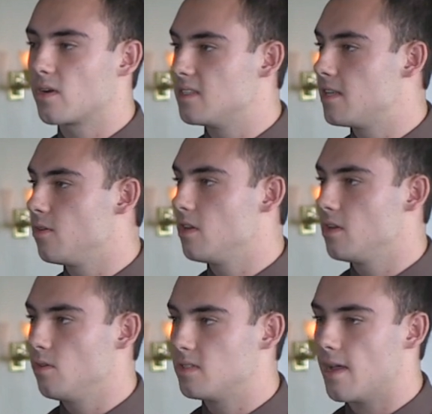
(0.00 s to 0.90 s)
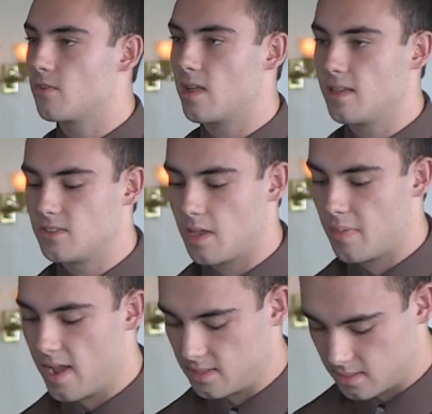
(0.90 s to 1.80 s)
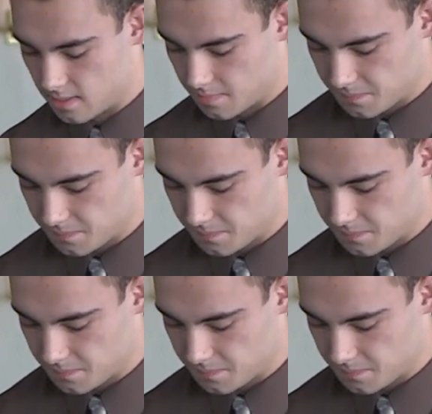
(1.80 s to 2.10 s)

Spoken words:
I will continue to use after I leave St. Pat's.